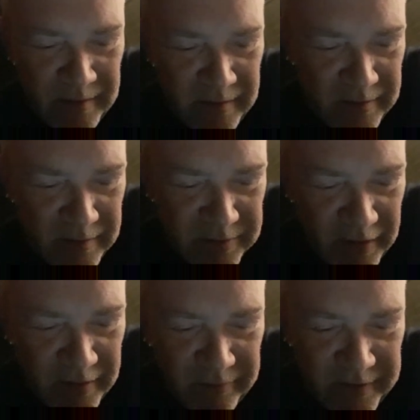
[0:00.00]
You're
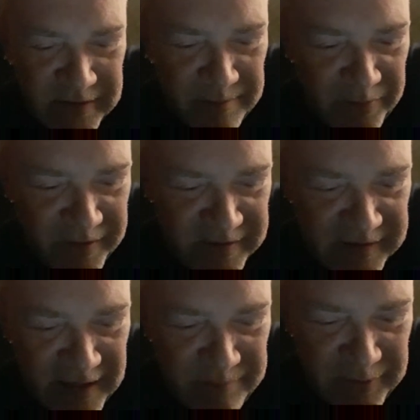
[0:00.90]
starting to resemble the
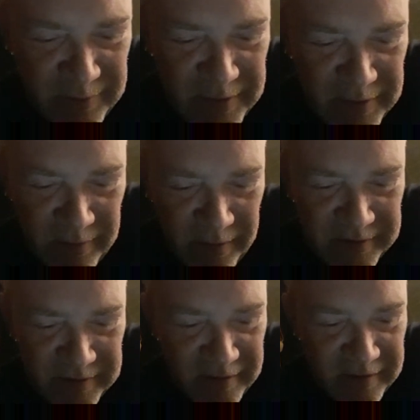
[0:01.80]
same dude you
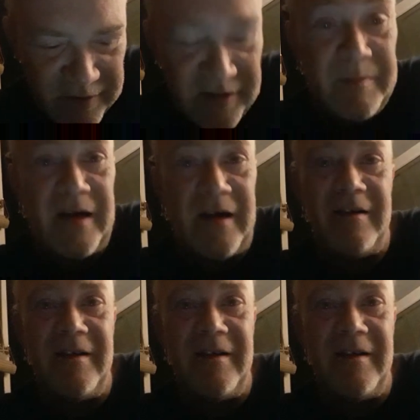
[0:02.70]
always talking shit about.